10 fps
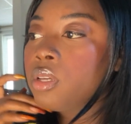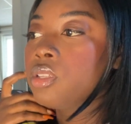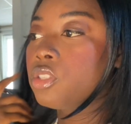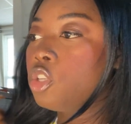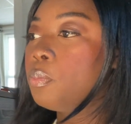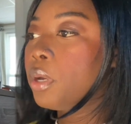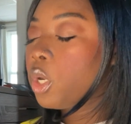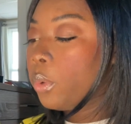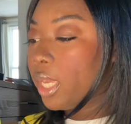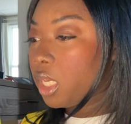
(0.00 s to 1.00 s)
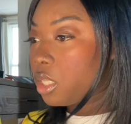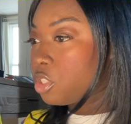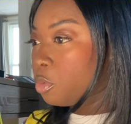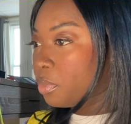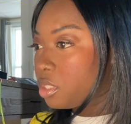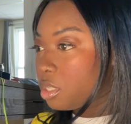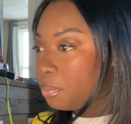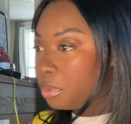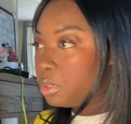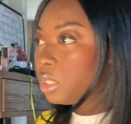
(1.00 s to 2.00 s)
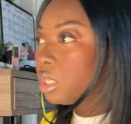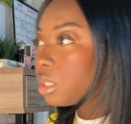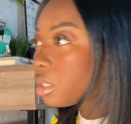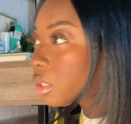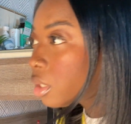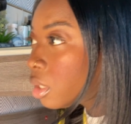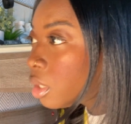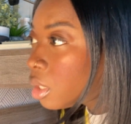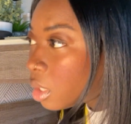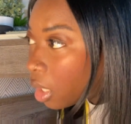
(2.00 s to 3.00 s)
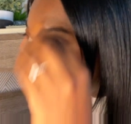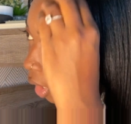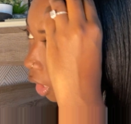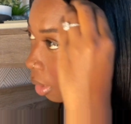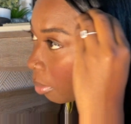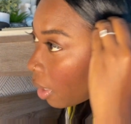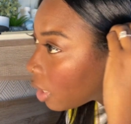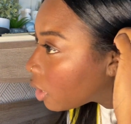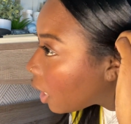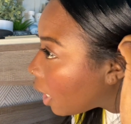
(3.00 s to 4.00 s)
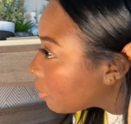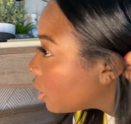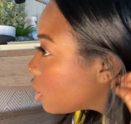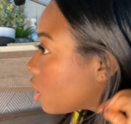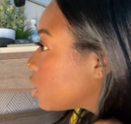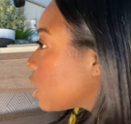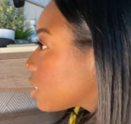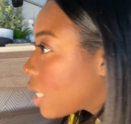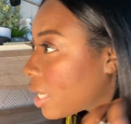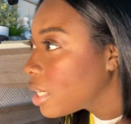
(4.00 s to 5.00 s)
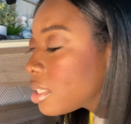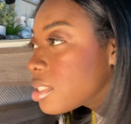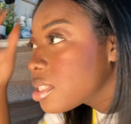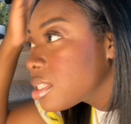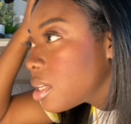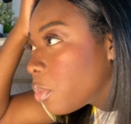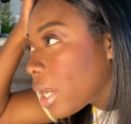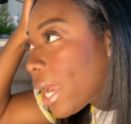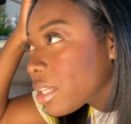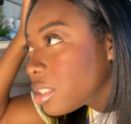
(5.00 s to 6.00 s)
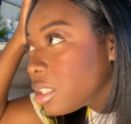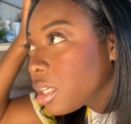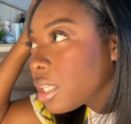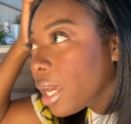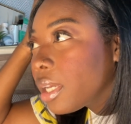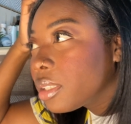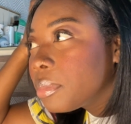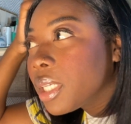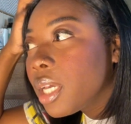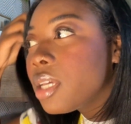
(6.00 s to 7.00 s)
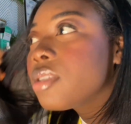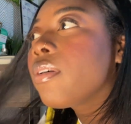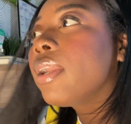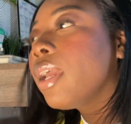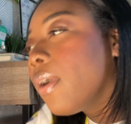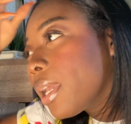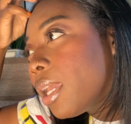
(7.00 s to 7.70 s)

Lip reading: Super quick, super simple look. I'm going to adjust lighting to see what I actually look like, because right now I